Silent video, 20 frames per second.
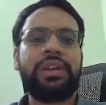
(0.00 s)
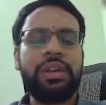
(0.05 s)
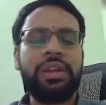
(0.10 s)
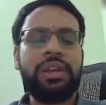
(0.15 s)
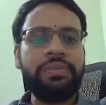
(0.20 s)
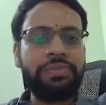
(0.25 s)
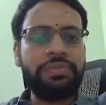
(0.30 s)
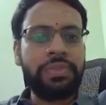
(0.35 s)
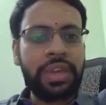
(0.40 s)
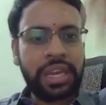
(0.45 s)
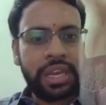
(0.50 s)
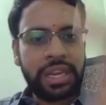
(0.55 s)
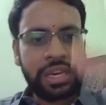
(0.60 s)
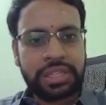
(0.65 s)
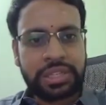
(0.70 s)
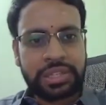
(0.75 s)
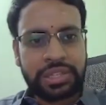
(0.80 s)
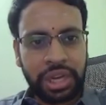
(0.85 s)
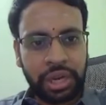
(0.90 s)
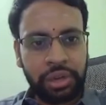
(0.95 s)
Inferior
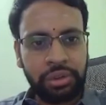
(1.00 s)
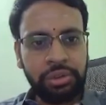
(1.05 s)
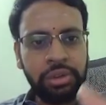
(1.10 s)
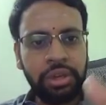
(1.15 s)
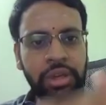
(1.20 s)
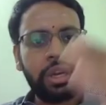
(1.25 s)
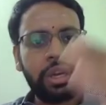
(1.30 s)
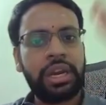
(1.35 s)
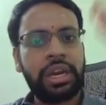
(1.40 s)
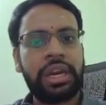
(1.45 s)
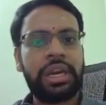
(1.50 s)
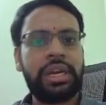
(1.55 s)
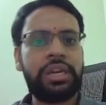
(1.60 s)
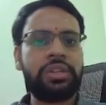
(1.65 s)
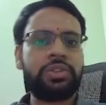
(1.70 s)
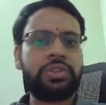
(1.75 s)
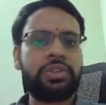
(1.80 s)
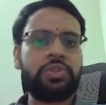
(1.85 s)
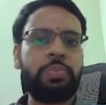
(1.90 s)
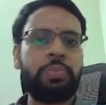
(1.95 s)
is down and the
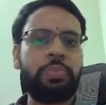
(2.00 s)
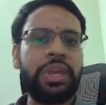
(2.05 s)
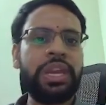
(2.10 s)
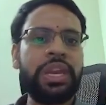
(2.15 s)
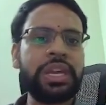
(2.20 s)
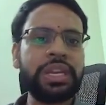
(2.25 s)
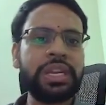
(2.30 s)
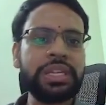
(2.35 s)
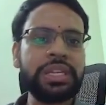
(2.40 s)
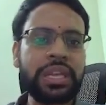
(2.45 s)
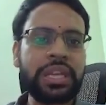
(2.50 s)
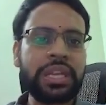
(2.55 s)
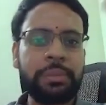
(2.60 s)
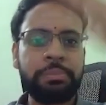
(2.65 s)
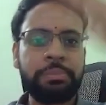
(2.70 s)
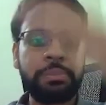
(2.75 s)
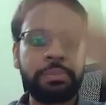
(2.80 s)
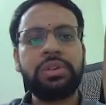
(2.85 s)
superior is up.